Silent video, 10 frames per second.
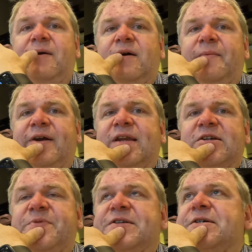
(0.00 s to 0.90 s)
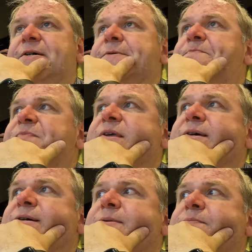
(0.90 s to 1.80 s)
American Express card.
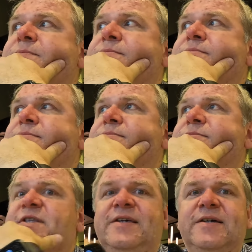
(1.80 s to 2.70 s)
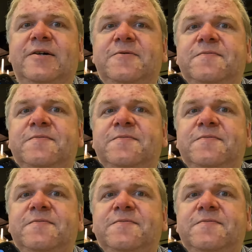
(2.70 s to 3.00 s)
So there you go.